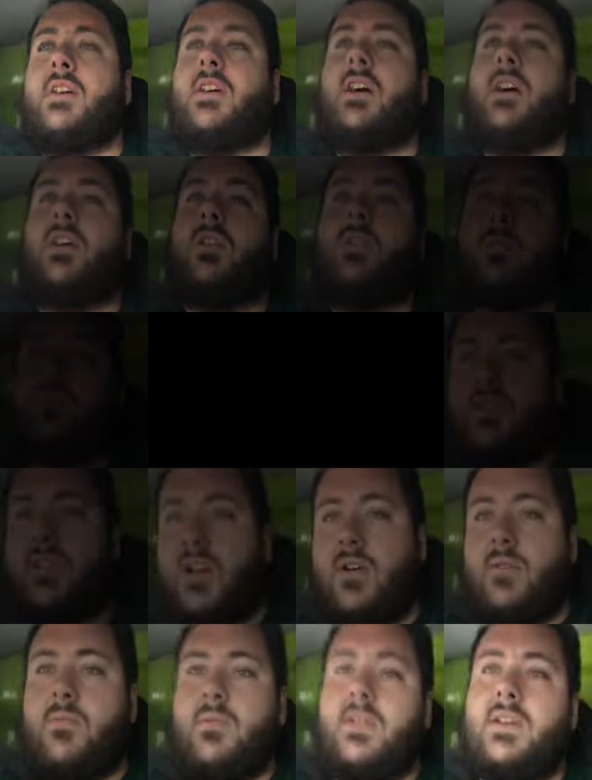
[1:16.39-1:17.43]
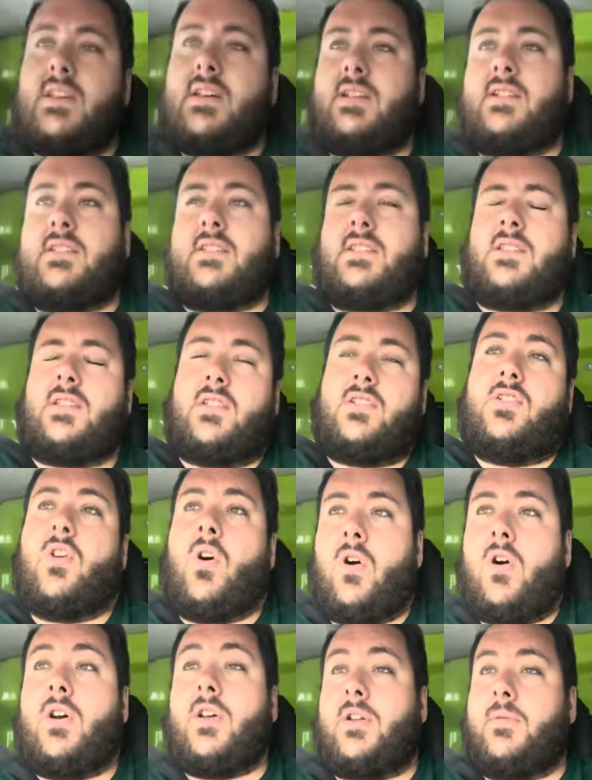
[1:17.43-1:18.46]
and also it's not
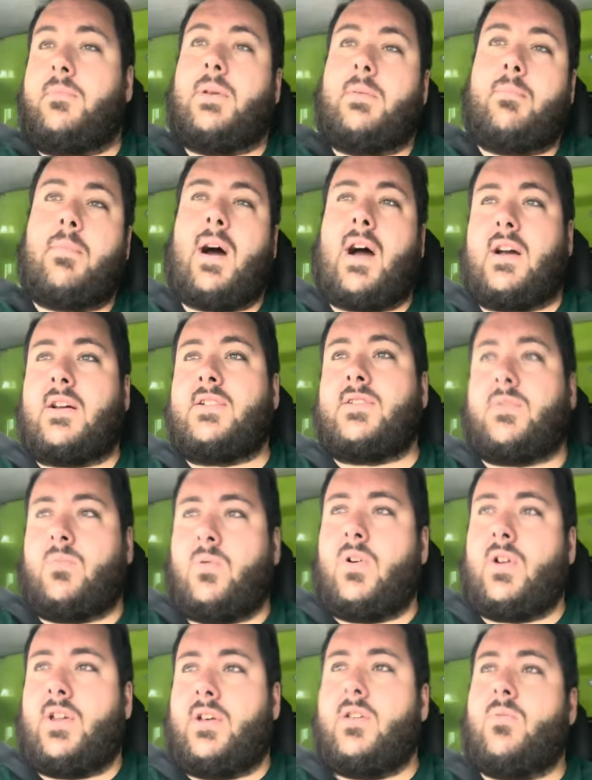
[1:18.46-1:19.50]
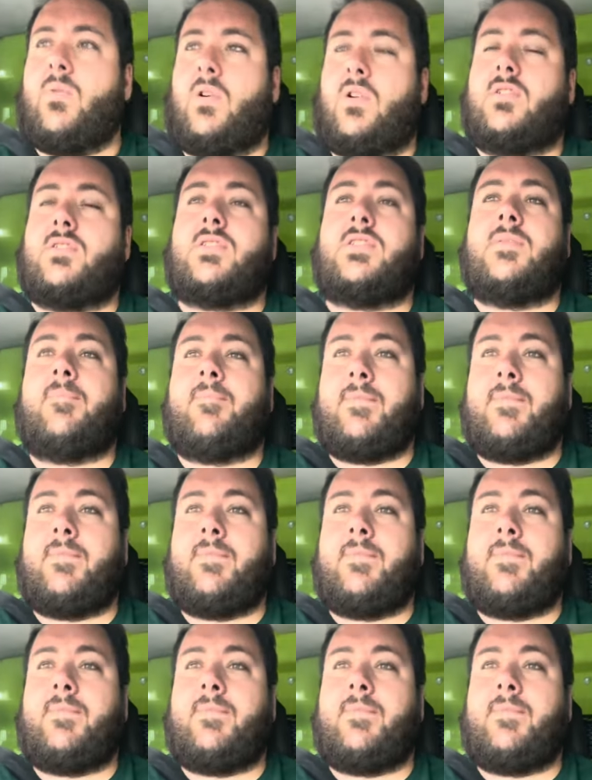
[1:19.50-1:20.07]
going to be back to what it was.